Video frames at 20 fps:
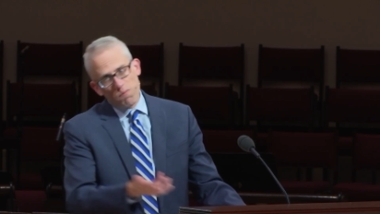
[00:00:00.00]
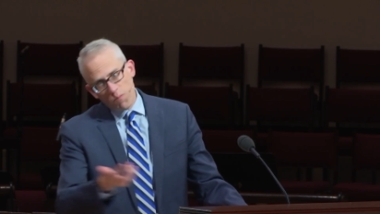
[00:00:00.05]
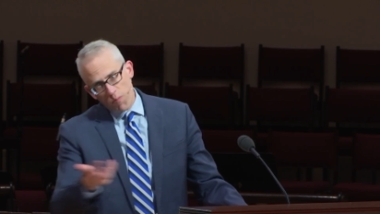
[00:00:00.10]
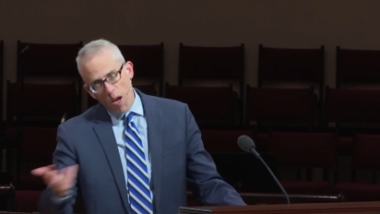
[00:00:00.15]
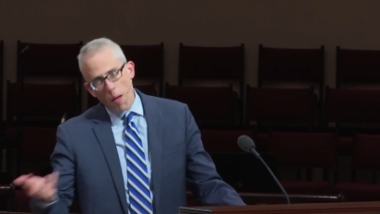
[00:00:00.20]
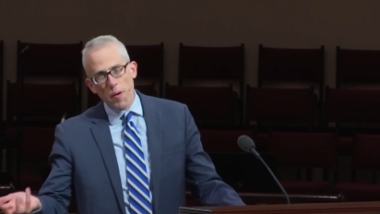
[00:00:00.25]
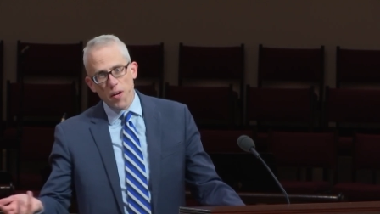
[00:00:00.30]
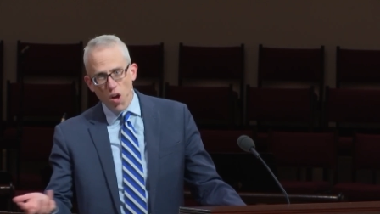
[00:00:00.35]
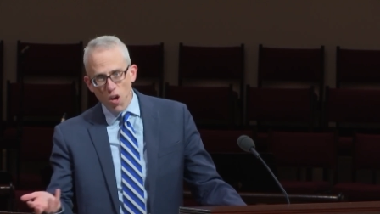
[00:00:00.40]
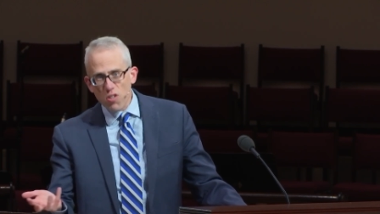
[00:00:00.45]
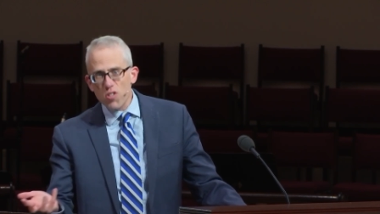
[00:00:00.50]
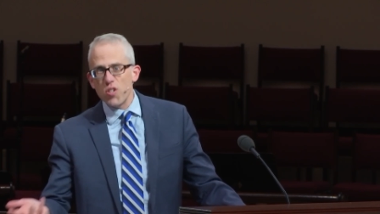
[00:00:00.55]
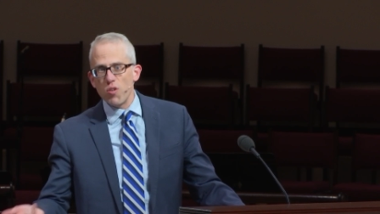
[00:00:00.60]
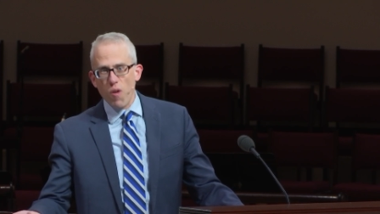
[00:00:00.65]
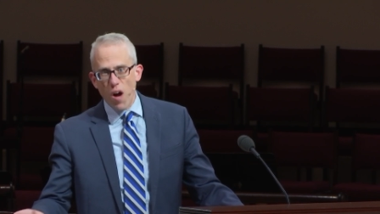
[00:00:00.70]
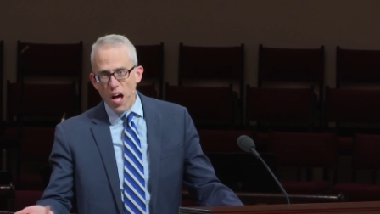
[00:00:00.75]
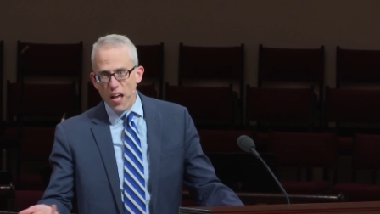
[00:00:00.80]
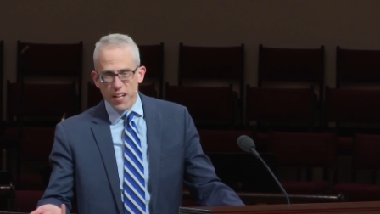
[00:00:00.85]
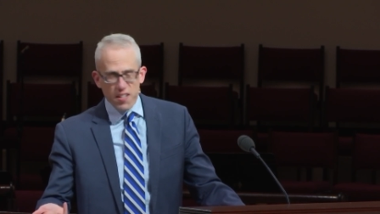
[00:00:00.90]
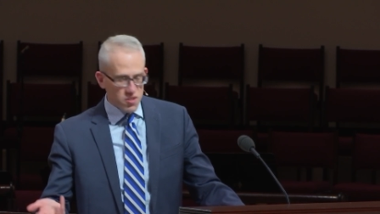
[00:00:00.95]
Probably also,
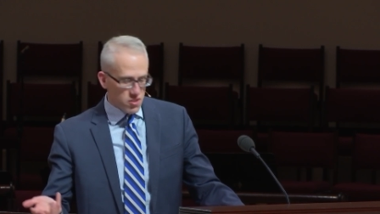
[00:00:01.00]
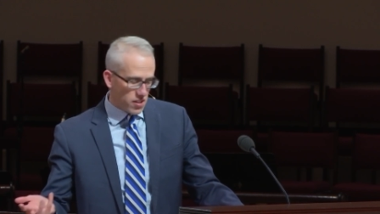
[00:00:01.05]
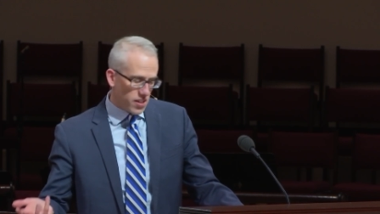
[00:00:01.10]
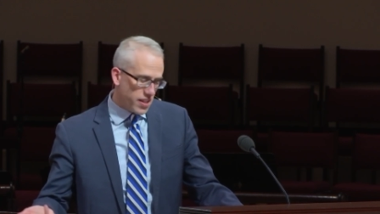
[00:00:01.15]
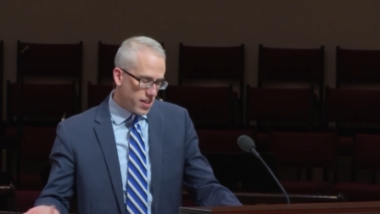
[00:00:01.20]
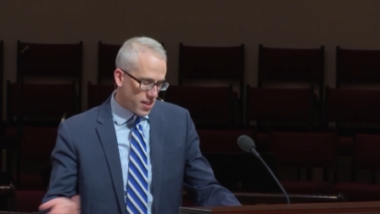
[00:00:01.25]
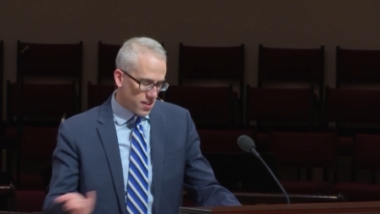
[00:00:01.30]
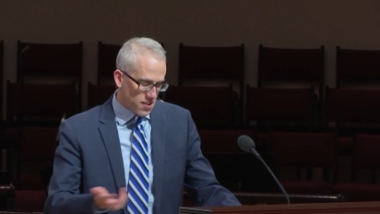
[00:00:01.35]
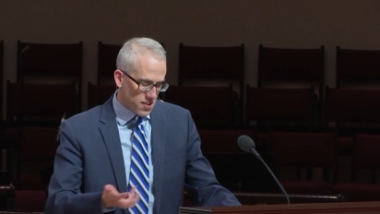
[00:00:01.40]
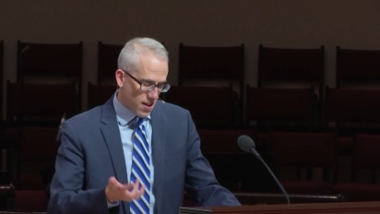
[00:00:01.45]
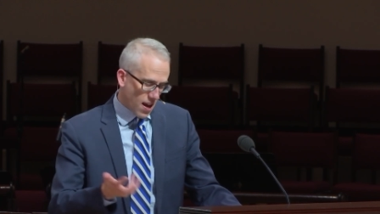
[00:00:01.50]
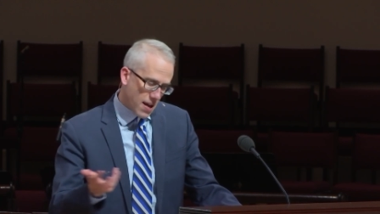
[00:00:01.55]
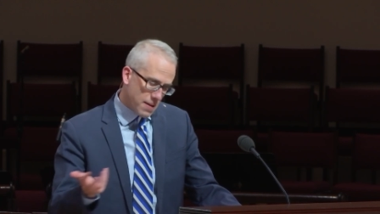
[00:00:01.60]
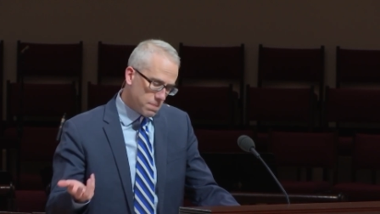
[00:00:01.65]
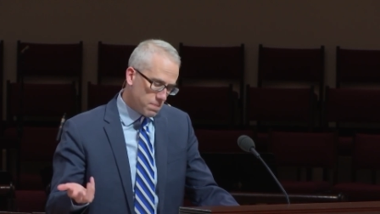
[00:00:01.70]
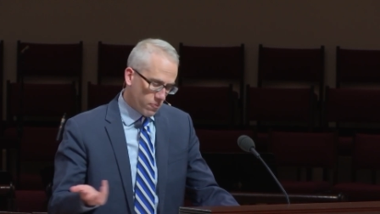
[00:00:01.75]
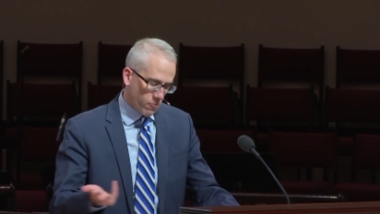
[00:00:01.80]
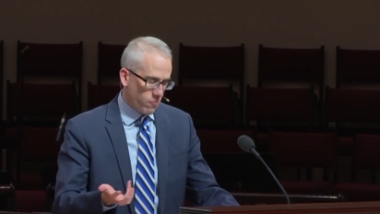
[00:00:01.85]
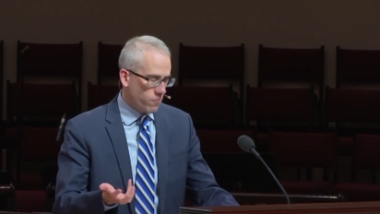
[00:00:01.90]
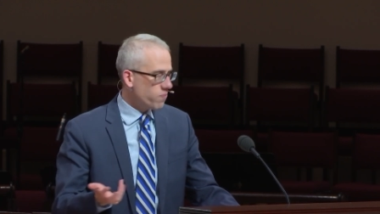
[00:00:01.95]
honestly, is I
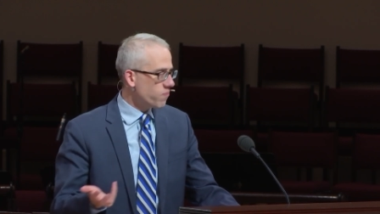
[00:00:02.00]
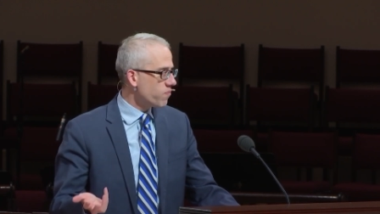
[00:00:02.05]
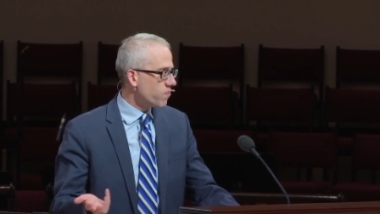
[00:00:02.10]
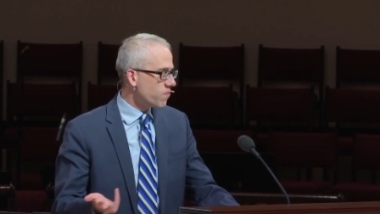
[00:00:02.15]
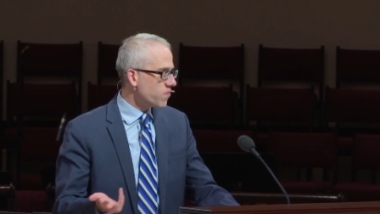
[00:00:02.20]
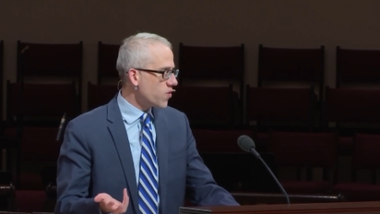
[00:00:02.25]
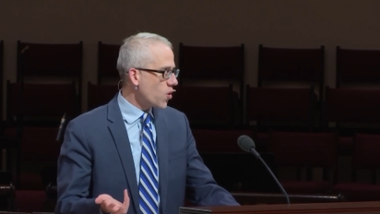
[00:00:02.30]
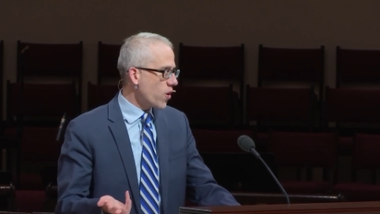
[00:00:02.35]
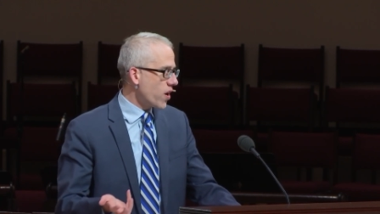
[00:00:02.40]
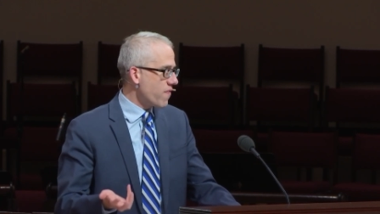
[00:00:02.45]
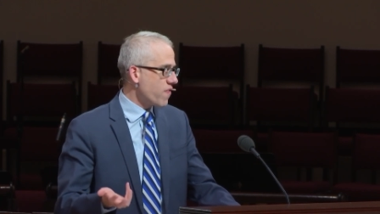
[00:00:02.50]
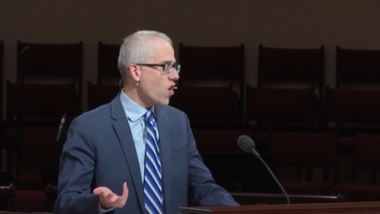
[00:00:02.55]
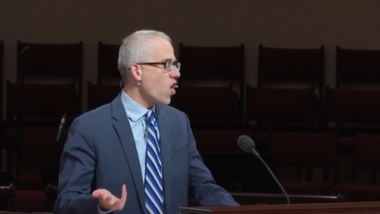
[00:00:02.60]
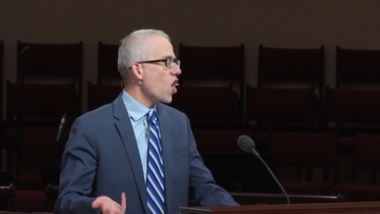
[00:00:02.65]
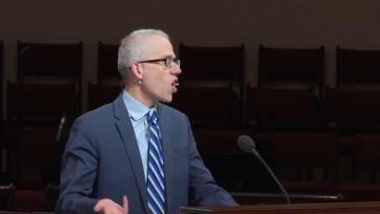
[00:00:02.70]
don't have a